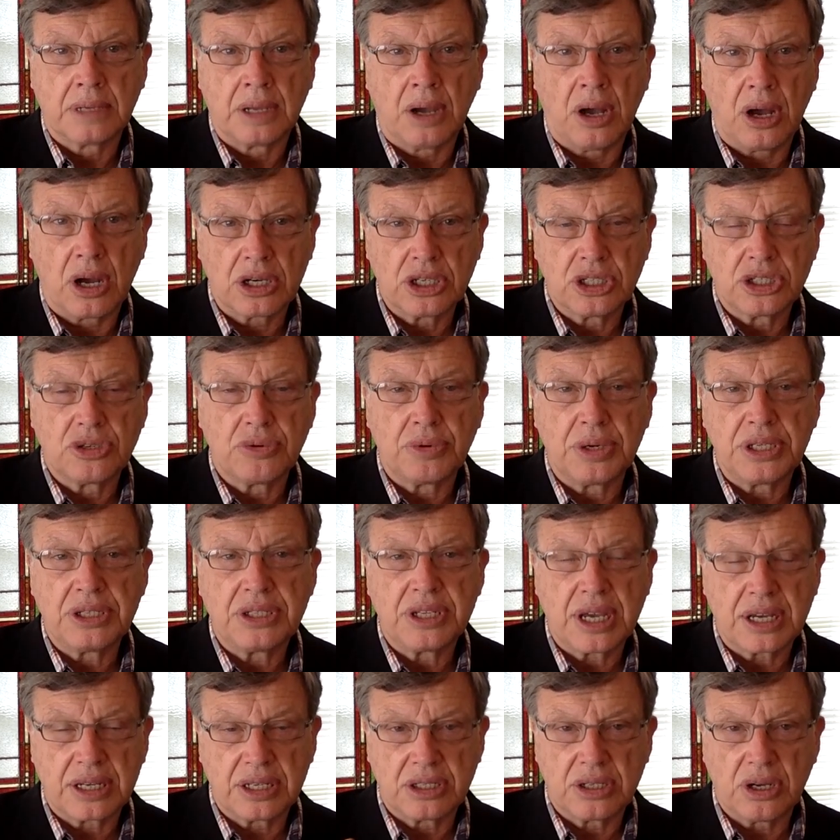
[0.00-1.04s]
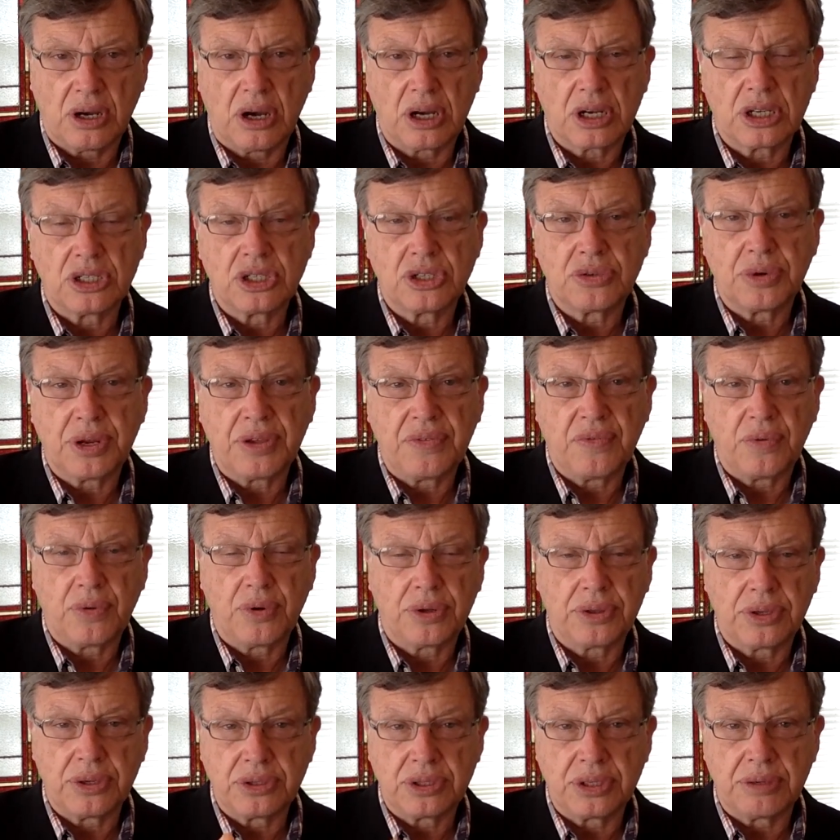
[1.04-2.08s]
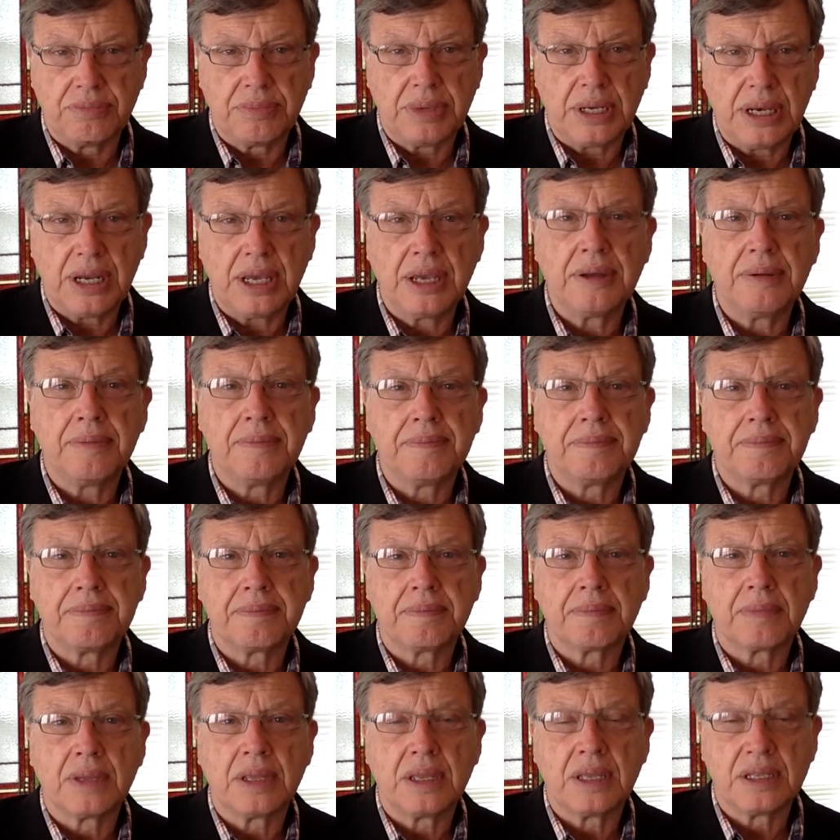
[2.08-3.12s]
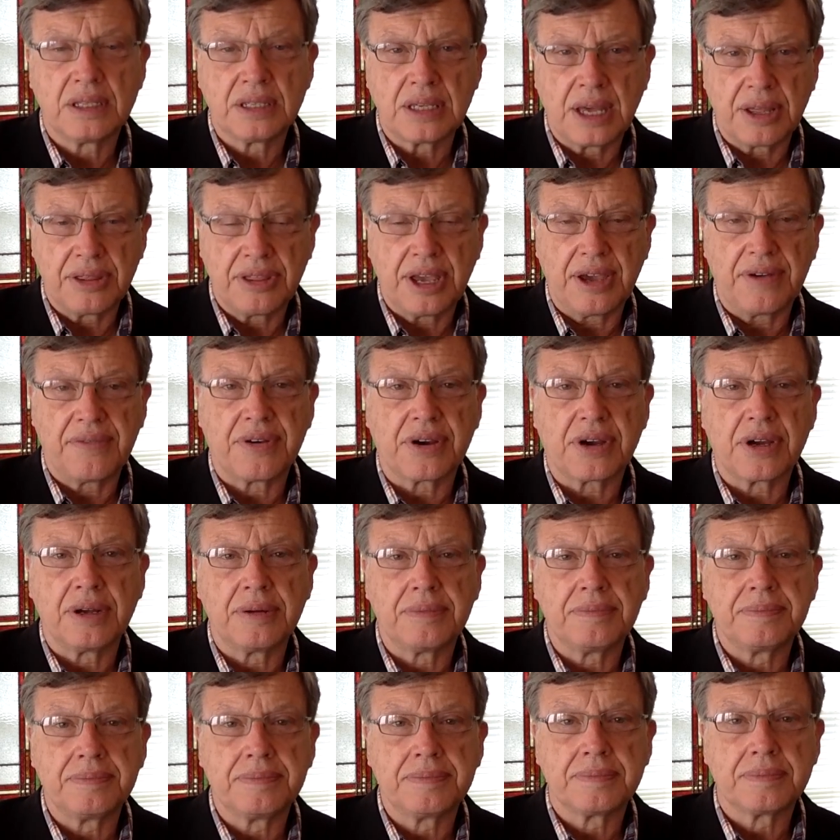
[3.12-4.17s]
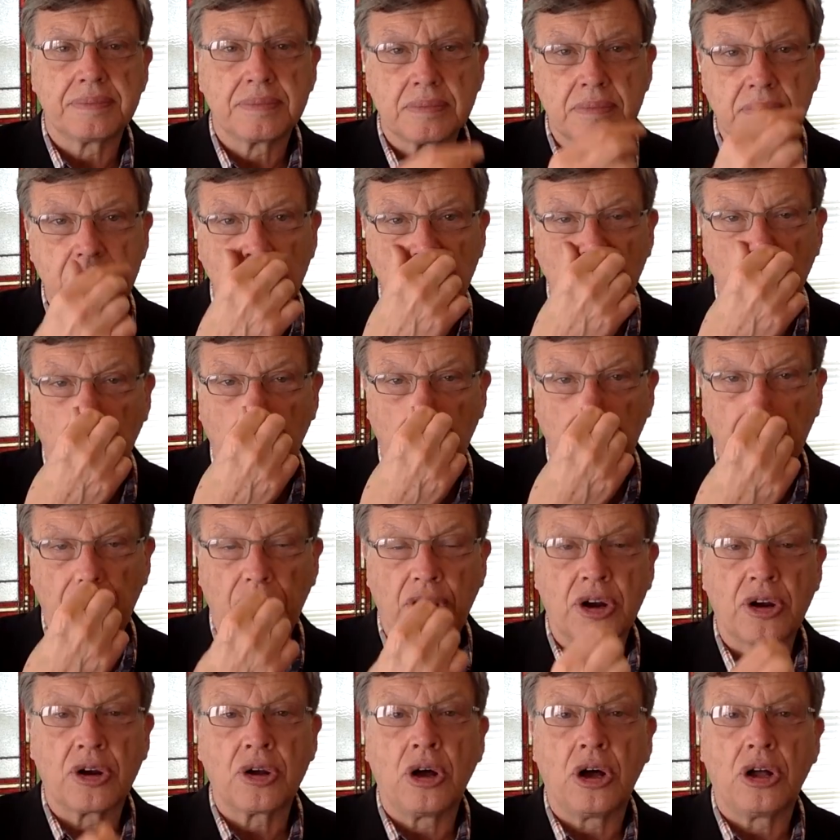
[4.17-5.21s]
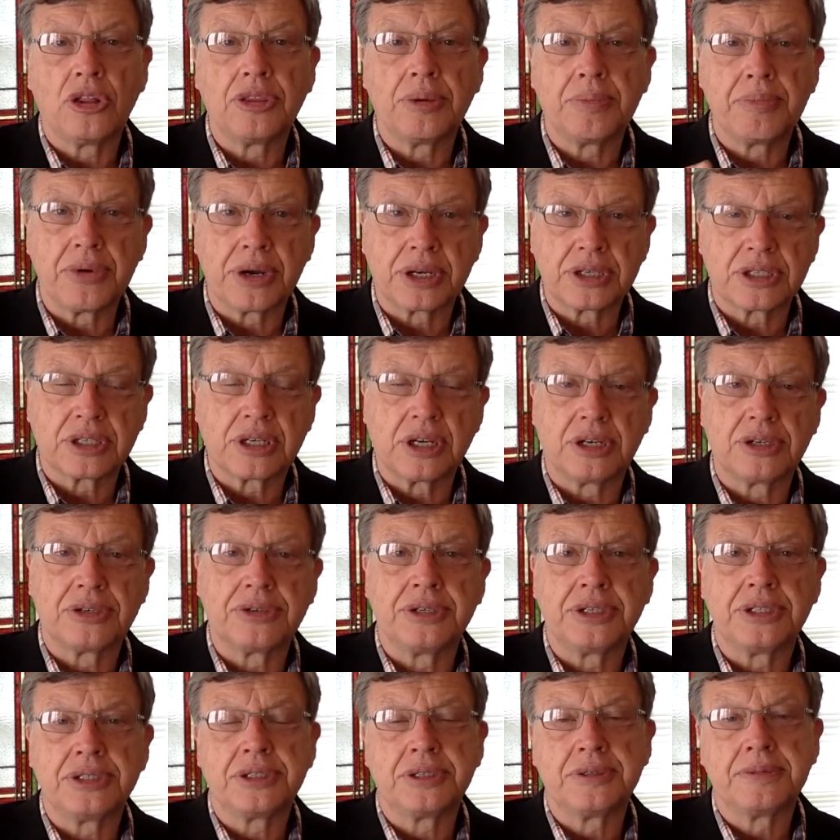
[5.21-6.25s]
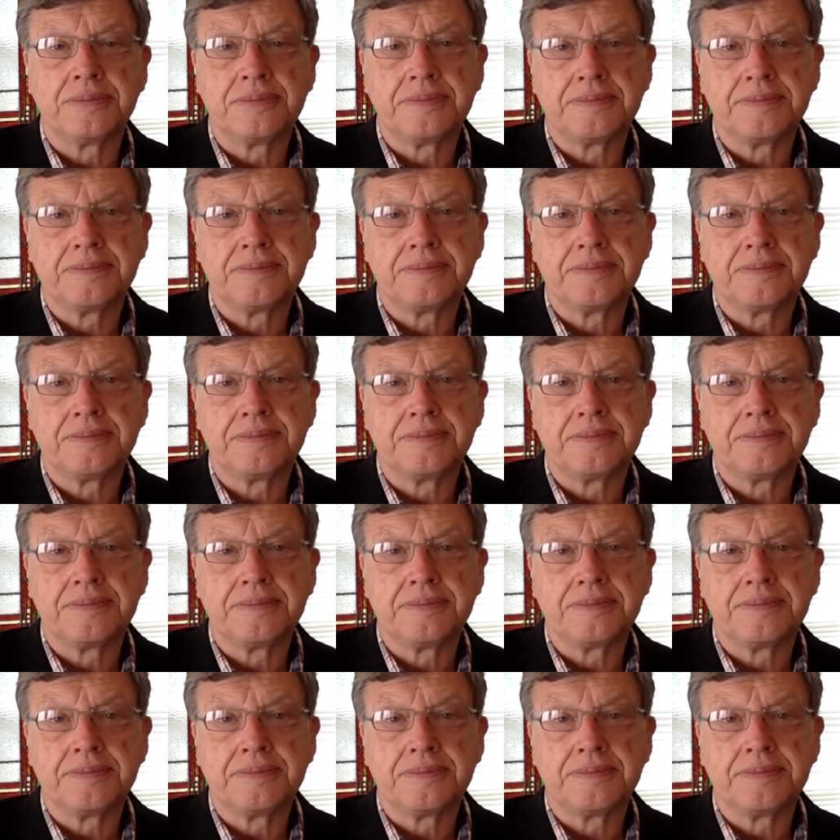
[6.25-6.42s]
August 22nd to August 24th, there's a meeting in South Africa of what are called the BRICS countries.